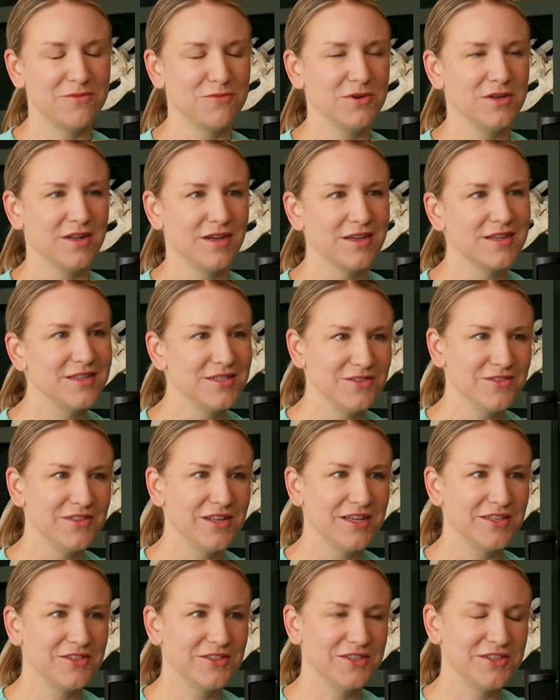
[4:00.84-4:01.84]
we're not going to do
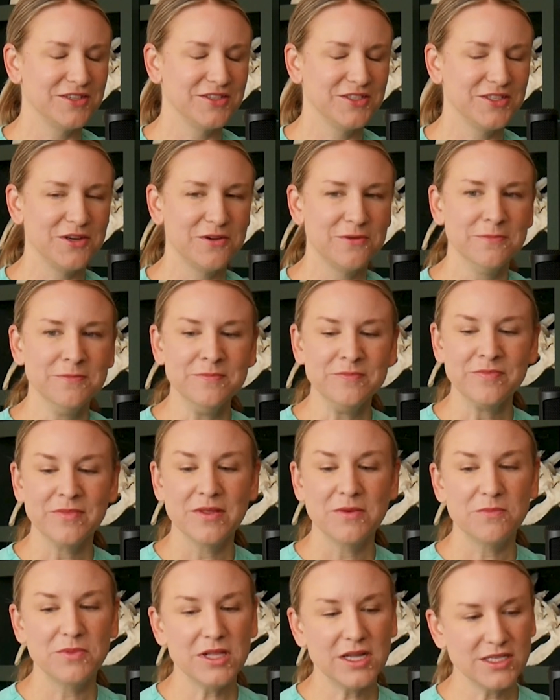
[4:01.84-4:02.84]
that to her. So
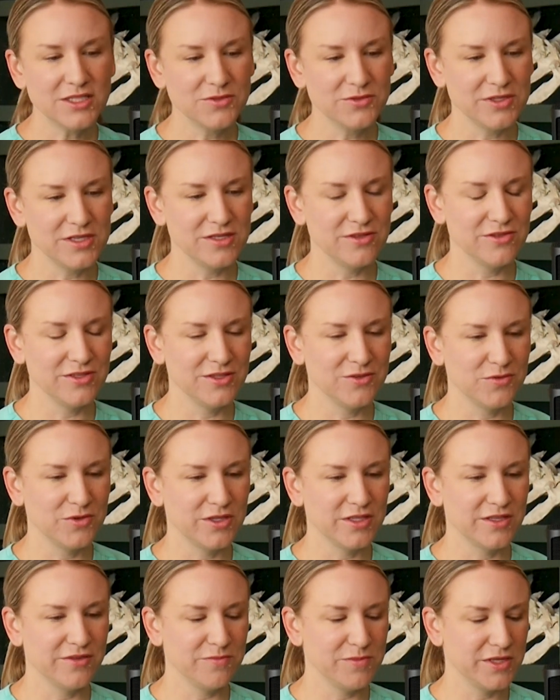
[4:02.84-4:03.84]
plus we're entering the
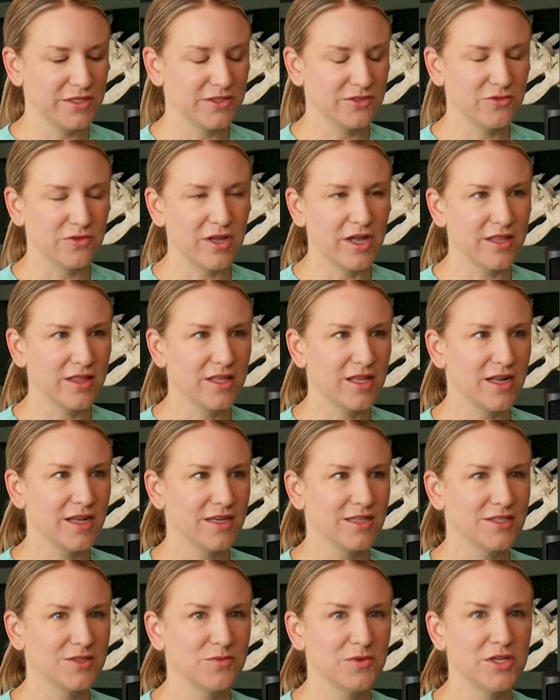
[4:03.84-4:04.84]
world of middle school
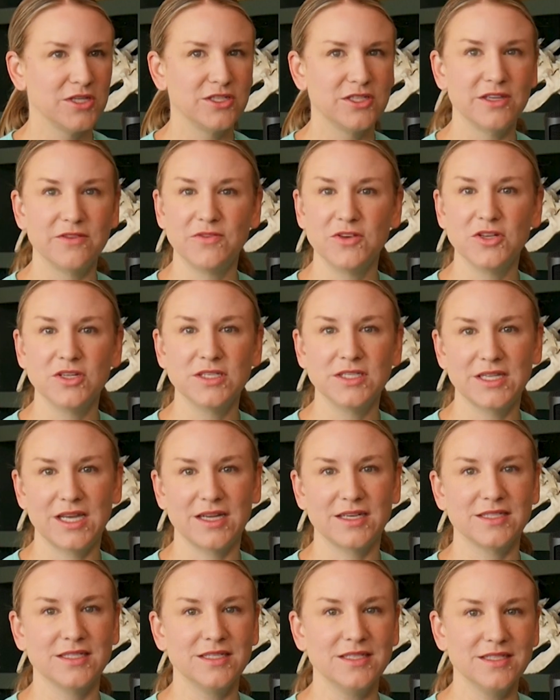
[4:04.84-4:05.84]
athletics, which if you're in
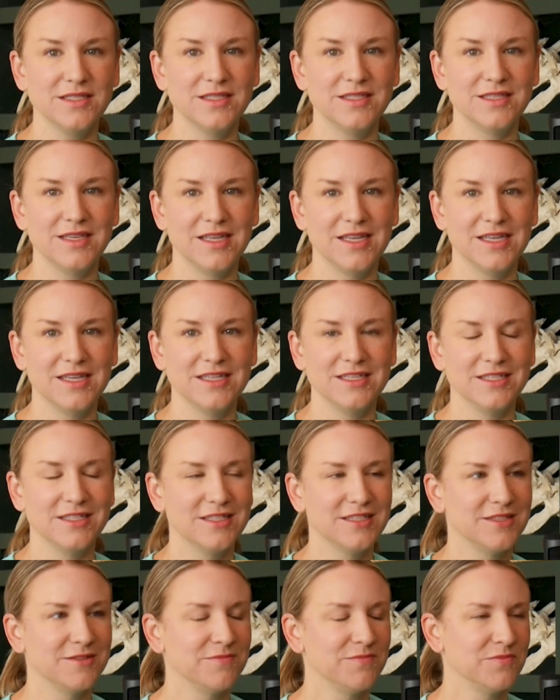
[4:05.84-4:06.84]
Texas
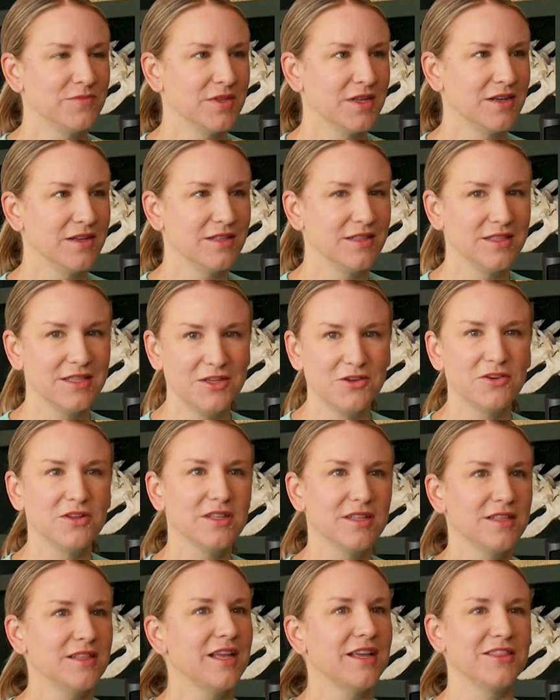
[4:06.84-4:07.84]
is
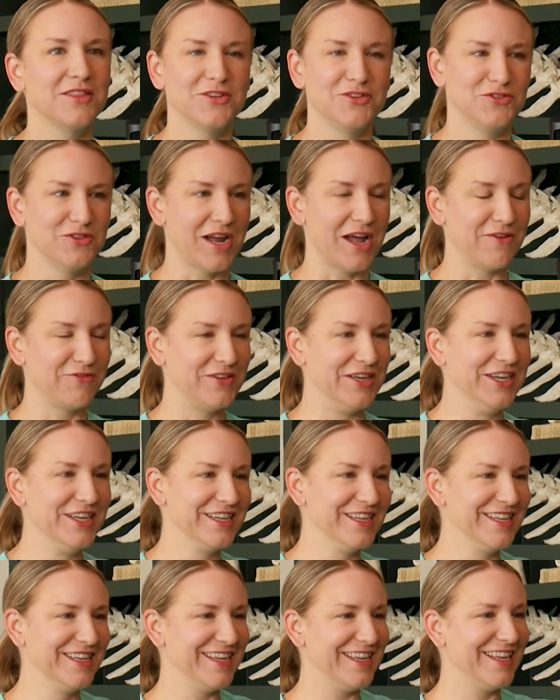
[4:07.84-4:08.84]
literally like the draft.
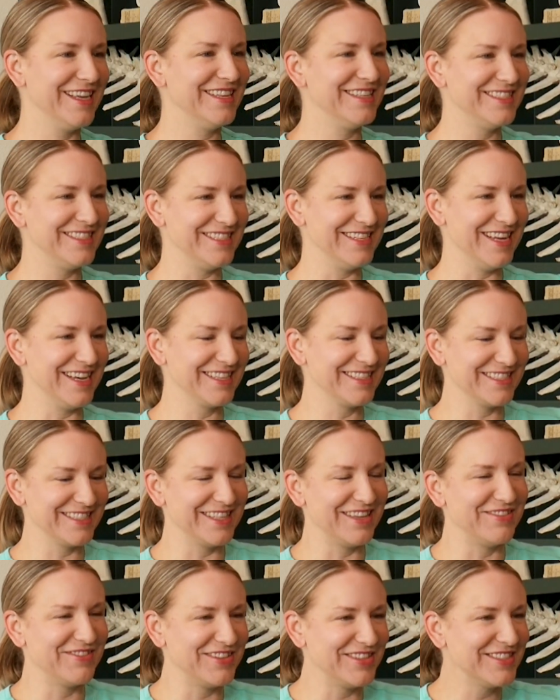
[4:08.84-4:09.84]
It's next
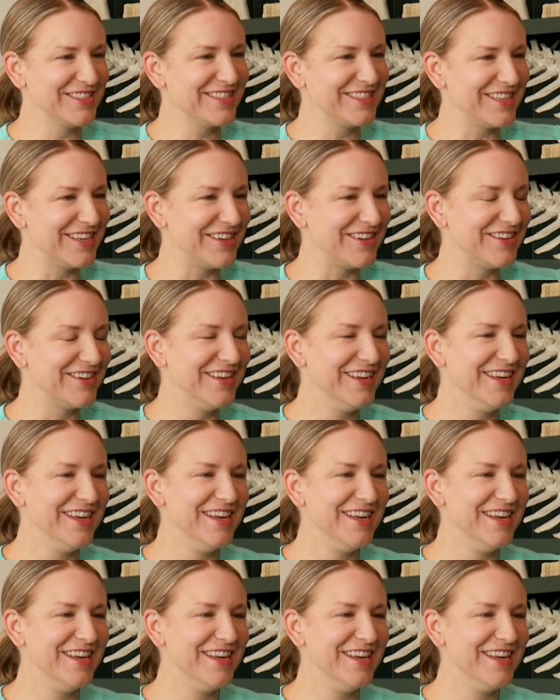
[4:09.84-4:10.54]
level. So